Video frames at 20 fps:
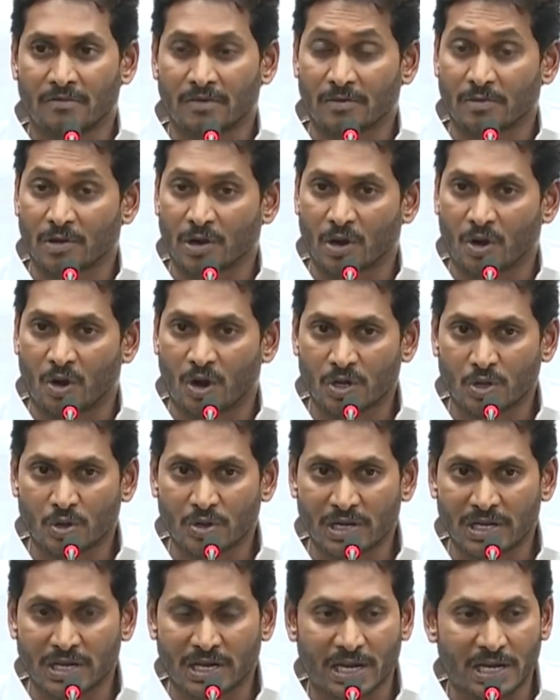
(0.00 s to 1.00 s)
We will not
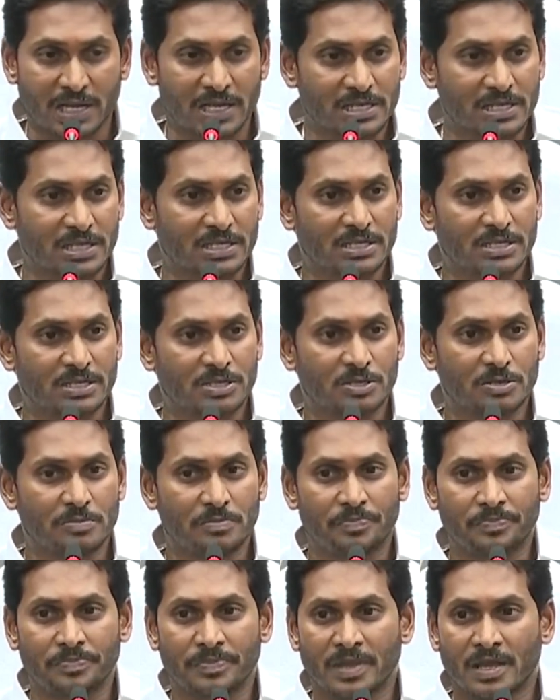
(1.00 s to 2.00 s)
only clean the system,
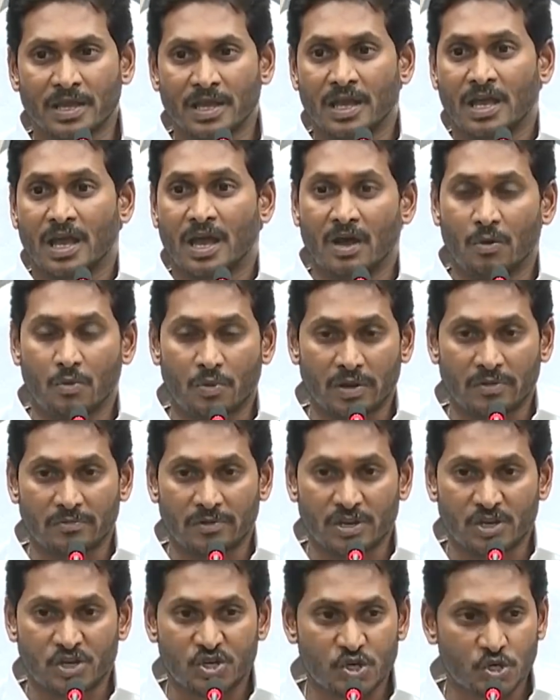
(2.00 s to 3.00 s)
we
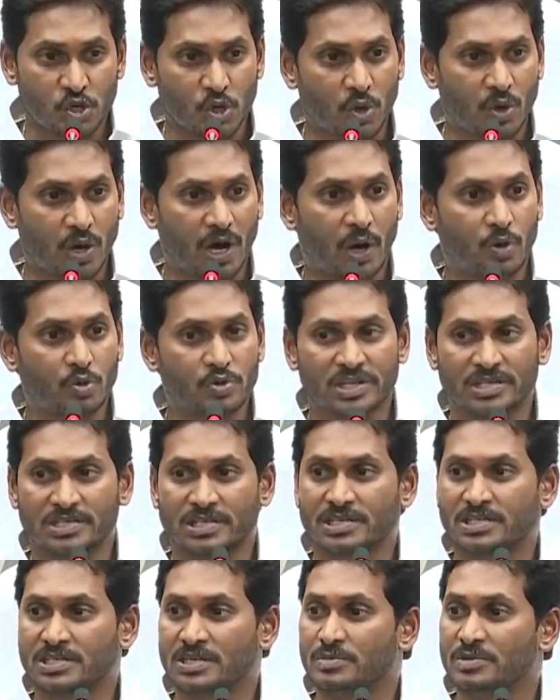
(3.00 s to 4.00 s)
will show how the
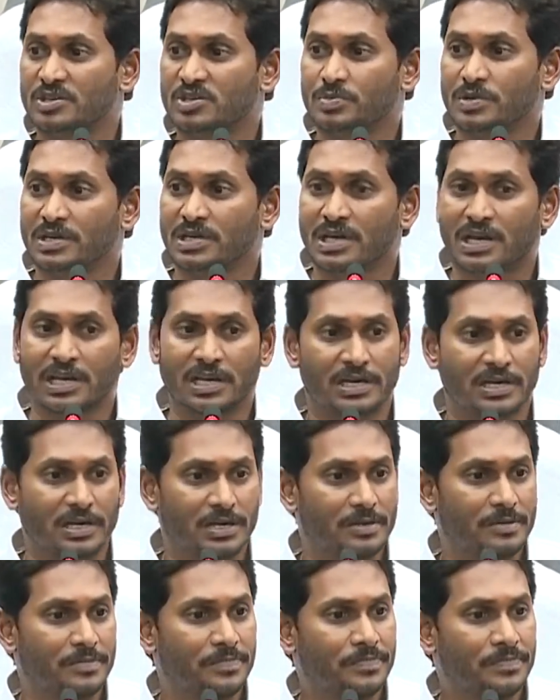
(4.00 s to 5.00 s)
system has been cleaned.